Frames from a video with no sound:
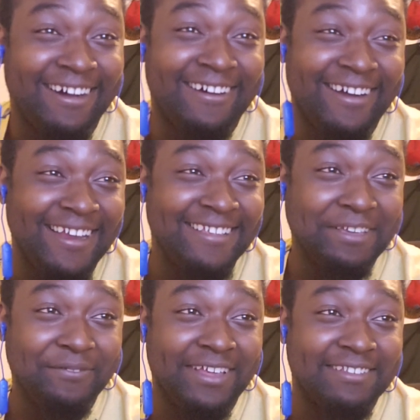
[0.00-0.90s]
Alright, let's
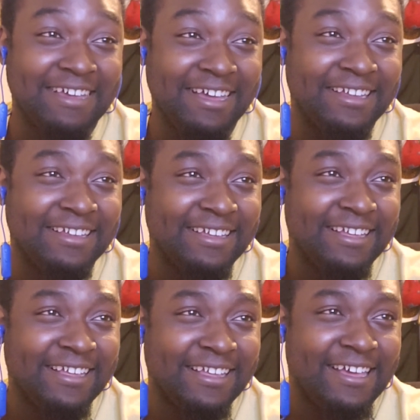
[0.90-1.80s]
see if it gets cut.
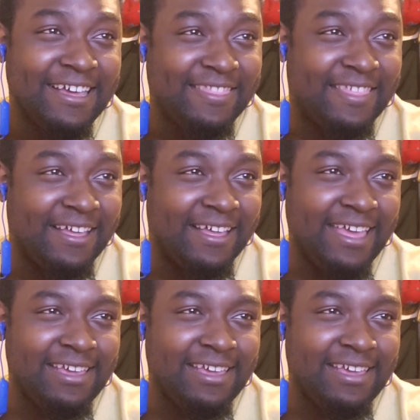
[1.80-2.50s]
The